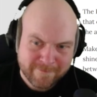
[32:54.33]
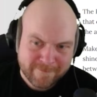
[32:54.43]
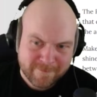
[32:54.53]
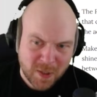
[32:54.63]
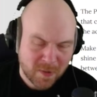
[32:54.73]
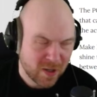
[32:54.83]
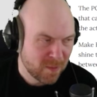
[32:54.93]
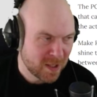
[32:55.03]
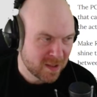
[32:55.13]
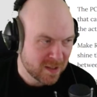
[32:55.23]
We don't care
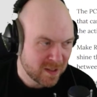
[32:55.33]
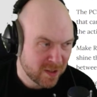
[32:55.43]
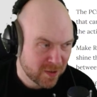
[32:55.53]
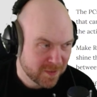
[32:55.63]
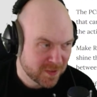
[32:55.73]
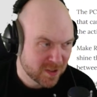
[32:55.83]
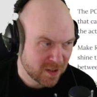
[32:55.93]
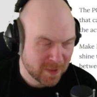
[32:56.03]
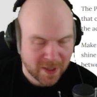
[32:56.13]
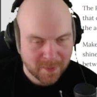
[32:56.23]
about the narrative
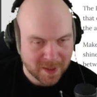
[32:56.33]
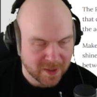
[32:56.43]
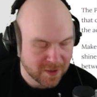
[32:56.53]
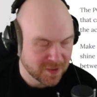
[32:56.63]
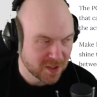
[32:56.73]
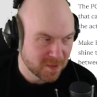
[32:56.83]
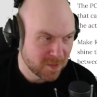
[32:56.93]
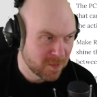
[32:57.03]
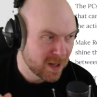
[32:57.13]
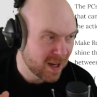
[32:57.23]
structure. We care about the narrative
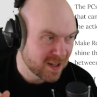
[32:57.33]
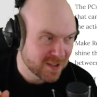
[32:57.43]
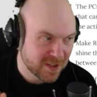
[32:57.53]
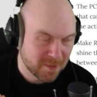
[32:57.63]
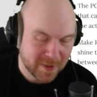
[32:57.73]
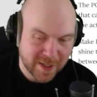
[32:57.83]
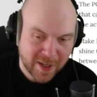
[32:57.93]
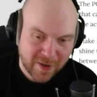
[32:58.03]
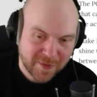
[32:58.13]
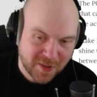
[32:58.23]
structure. We're not concerned with the
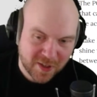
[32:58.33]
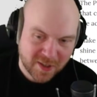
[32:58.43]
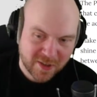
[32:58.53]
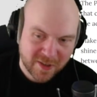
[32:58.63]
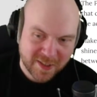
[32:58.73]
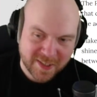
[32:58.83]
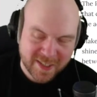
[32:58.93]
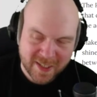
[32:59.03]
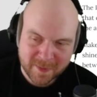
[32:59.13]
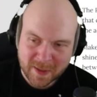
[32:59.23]
narrative structure at this
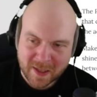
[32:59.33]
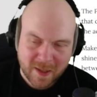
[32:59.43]
time.